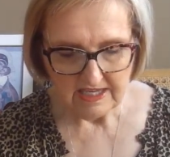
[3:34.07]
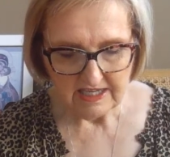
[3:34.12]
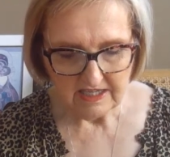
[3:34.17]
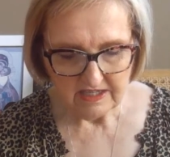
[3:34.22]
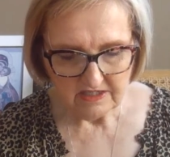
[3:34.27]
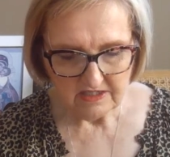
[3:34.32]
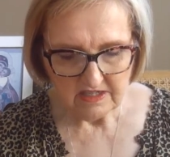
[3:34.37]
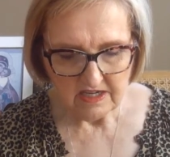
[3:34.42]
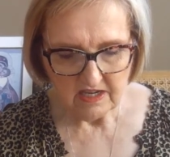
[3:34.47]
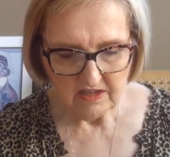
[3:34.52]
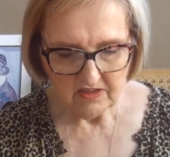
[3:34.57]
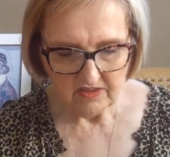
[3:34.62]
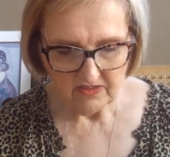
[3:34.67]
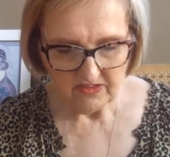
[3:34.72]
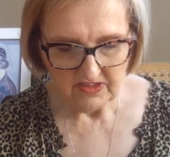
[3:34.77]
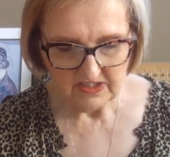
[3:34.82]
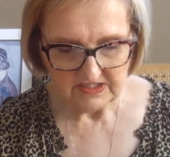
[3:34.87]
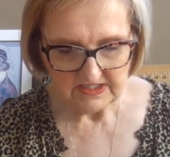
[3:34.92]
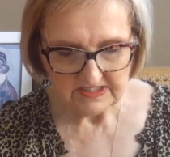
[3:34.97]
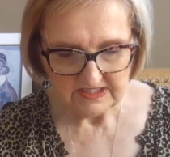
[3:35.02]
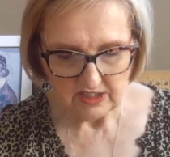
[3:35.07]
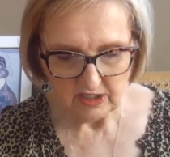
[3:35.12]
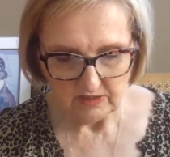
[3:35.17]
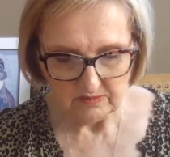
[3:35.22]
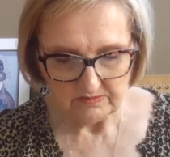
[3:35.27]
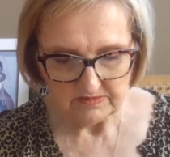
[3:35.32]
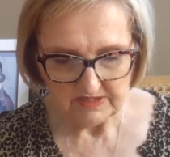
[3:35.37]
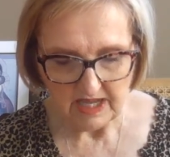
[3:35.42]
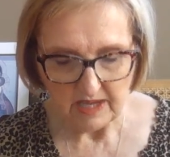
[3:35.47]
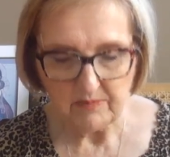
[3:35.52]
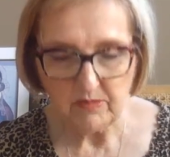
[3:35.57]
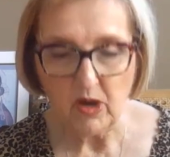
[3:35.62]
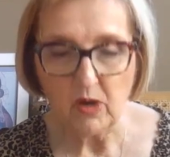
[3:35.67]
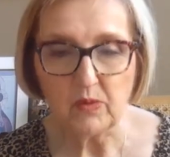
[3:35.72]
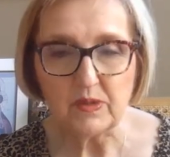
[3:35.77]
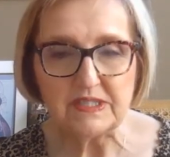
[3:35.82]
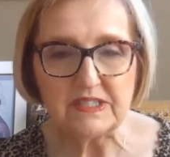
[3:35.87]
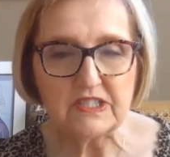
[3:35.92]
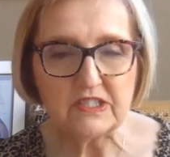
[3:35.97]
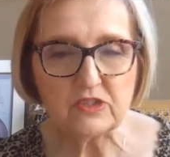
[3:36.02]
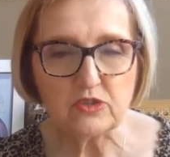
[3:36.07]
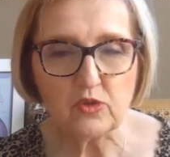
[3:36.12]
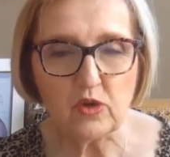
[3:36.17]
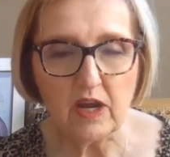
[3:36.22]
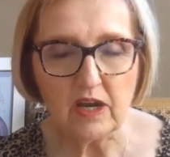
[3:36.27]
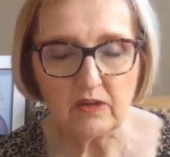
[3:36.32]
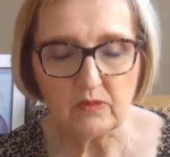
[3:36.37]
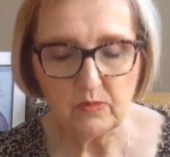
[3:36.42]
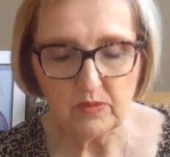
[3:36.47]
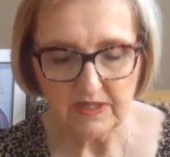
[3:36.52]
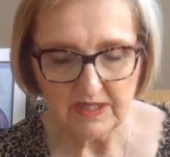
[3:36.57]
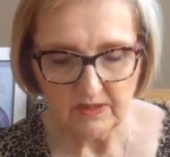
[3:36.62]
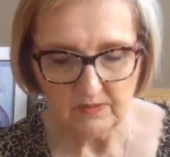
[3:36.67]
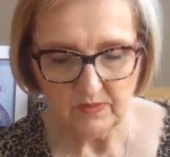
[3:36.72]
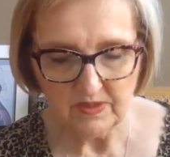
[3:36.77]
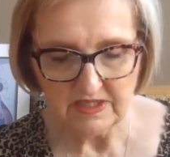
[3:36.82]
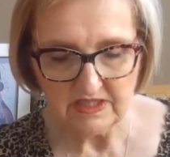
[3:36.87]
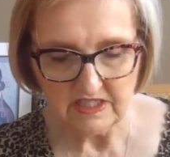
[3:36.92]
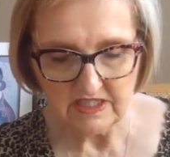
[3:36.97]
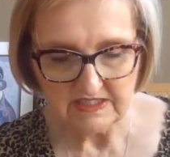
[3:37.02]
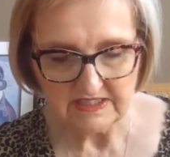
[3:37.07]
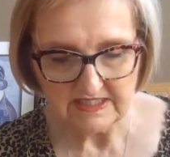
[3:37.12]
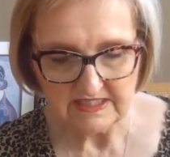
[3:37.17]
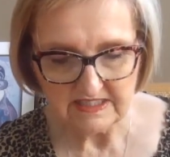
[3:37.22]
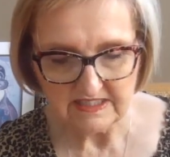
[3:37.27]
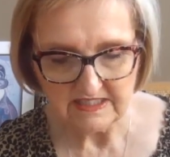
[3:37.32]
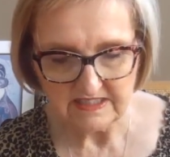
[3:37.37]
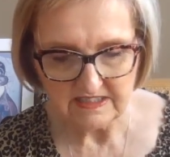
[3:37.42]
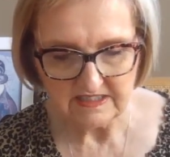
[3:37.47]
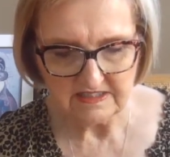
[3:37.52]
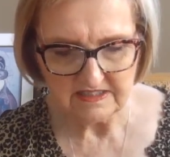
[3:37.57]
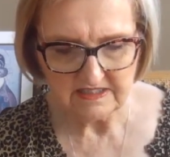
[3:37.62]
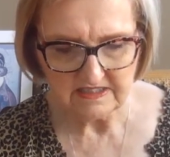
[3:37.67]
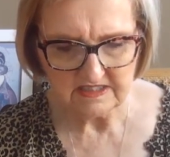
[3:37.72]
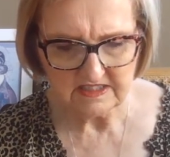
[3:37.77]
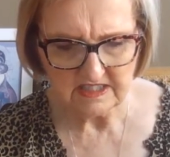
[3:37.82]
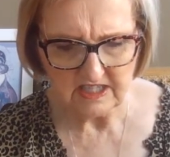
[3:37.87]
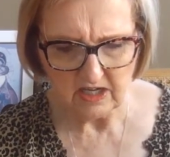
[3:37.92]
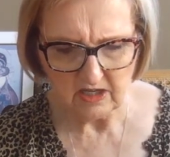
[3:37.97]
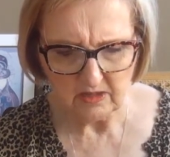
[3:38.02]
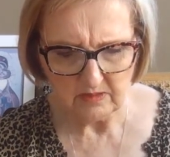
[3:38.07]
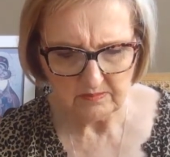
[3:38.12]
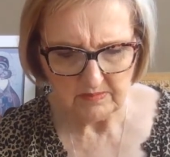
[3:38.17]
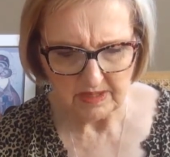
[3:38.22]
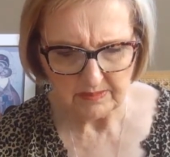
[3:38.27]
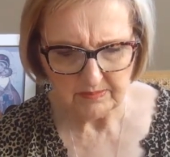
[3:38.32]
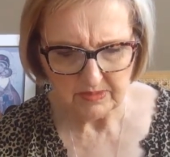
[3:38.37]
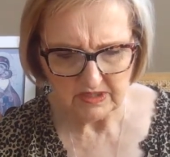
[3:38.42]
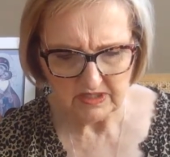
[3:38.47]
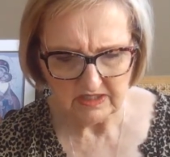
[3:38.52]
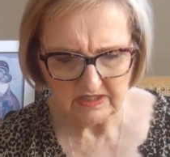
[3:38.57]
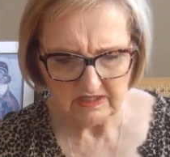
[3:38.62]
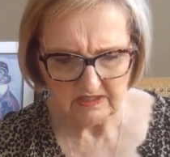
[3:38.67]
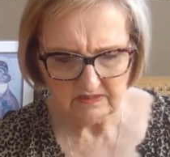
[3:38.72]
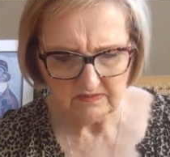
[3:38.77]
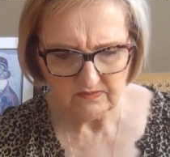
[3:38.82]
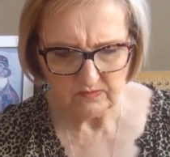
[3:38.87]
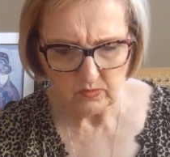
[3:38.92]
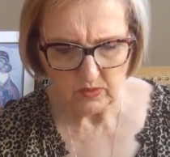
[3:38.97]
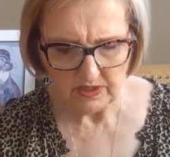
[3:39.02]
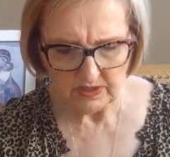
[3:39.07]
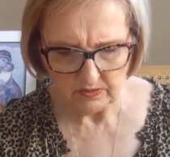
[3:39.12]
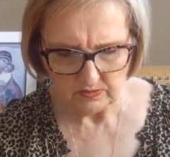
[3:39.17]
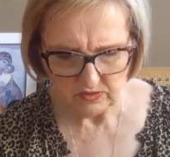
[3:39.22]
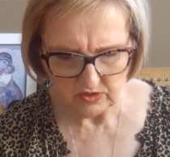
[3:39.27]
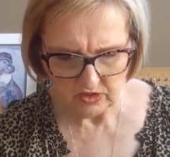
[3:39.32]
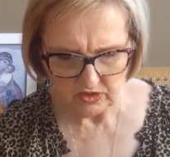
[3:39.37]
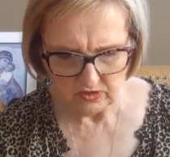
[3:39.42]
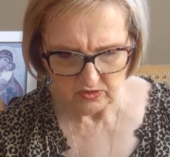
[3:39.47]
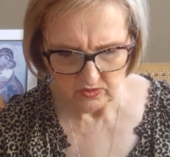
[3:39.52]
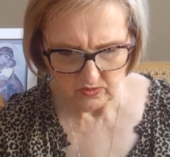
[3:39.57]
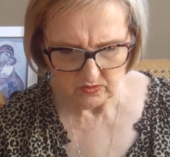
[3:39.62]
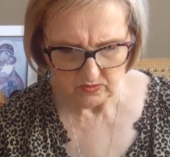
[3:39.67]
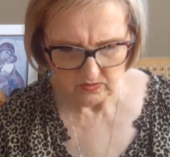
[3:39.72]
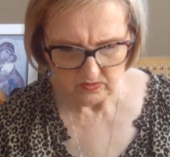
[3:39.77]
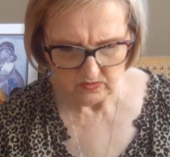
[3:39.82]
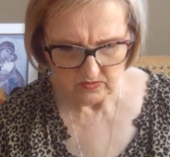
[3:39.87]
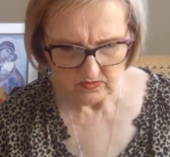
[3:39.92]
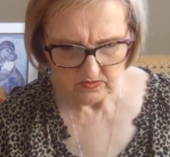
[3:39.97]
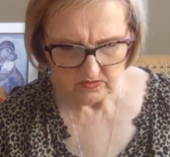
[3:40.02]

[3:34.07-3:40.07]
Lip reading: In the Psalms, I'm always struck when I read this. This is Psalm, I believe, 102.